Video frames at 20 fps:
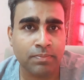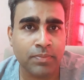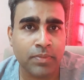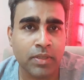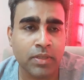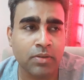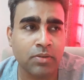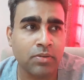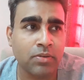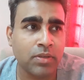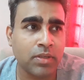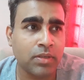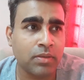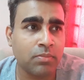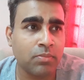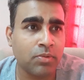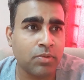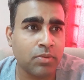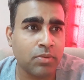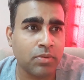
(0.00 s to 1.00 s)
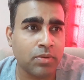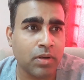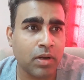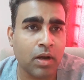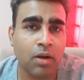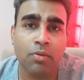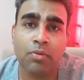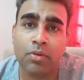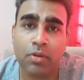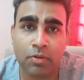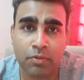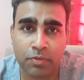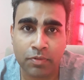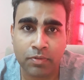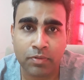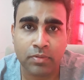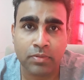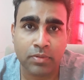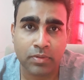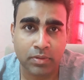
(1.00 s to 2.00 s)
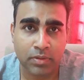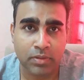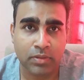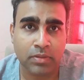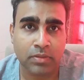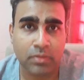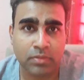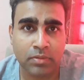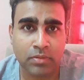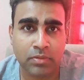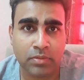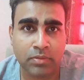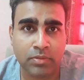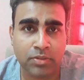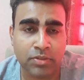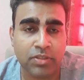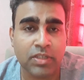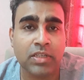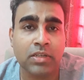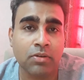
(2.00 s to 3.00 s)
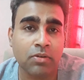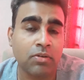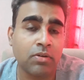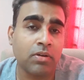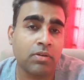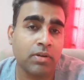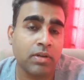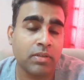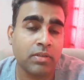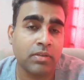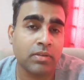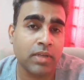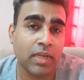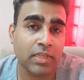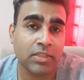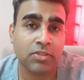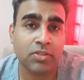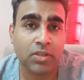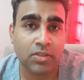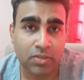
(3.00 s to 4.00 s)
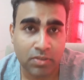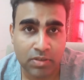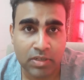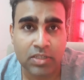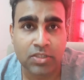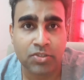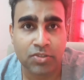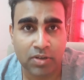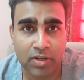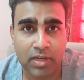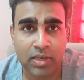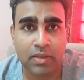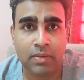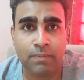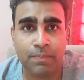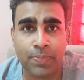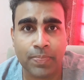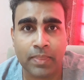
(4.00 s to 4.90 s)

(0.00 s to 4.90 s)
in a more out of or rather extraterrestrially.